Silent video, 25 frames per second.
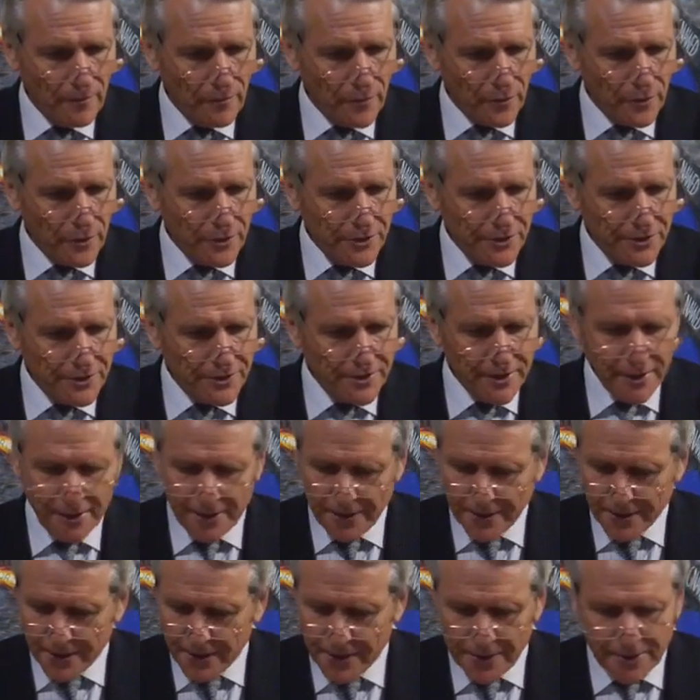verse
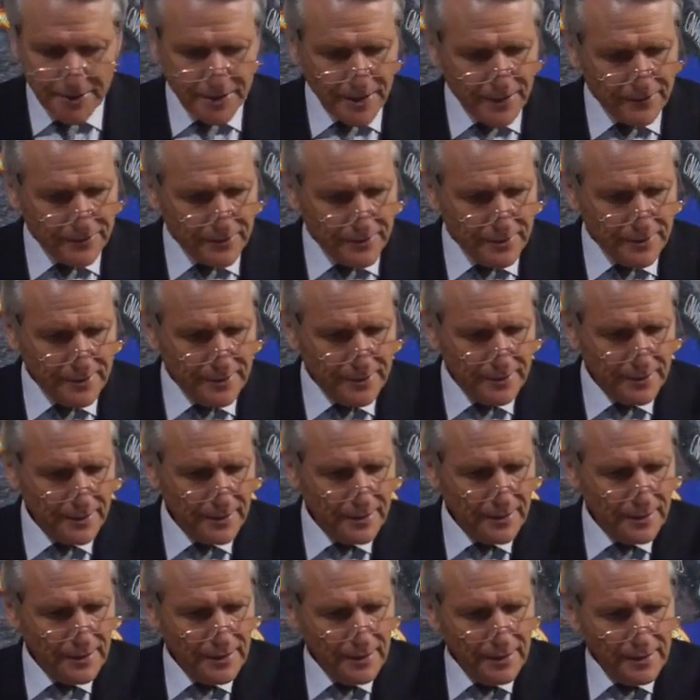6 and 7,
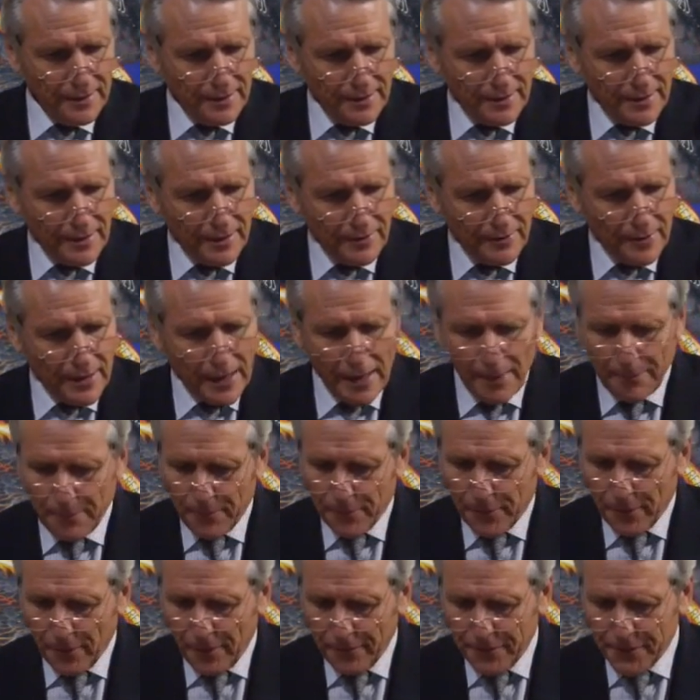there are
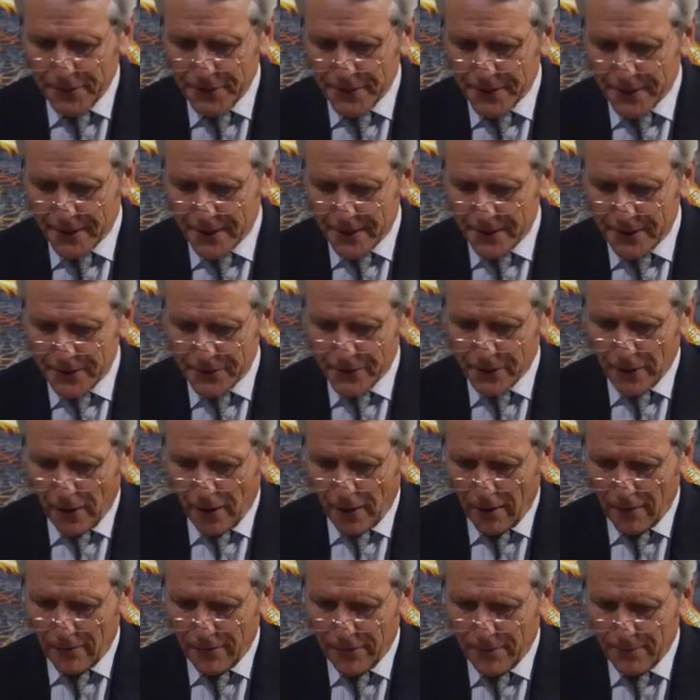prophecies
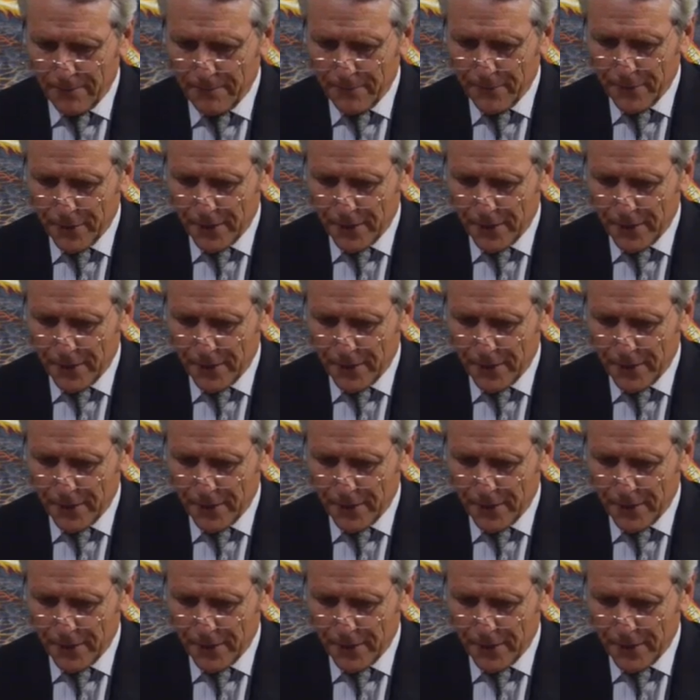of